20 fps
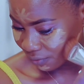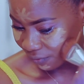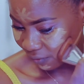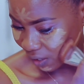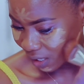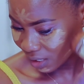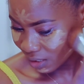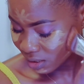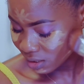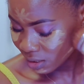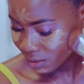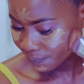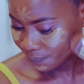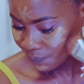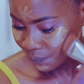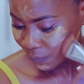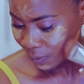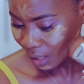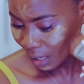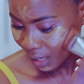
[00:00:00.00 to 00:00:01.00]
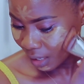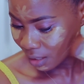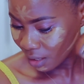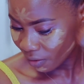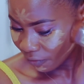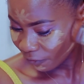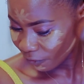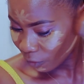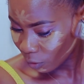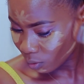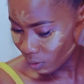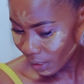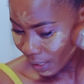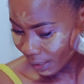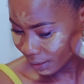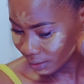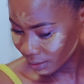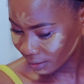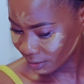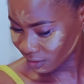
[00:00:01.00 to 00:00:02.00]
face. And I feel
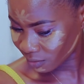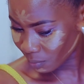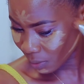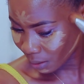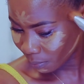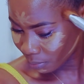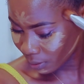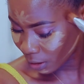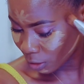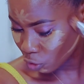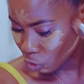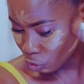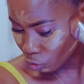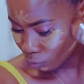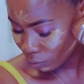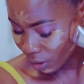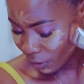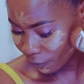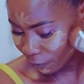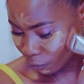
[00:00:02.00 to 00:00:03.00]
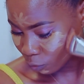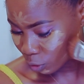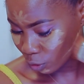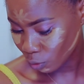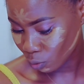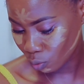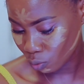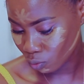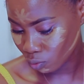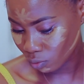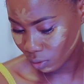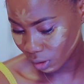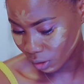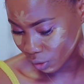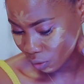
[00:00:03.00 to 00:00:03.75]
like this might be a trick for you,